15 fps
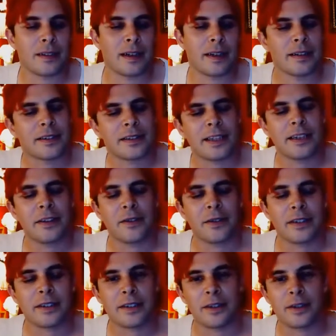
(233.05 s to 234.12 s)
and Skeeter
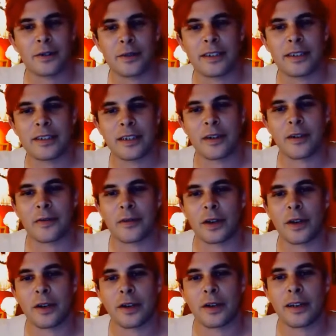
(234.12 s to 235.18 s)
is too. He's
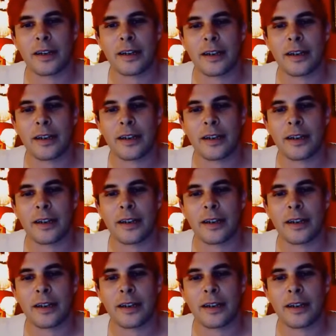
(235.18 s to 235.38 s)
self-taught,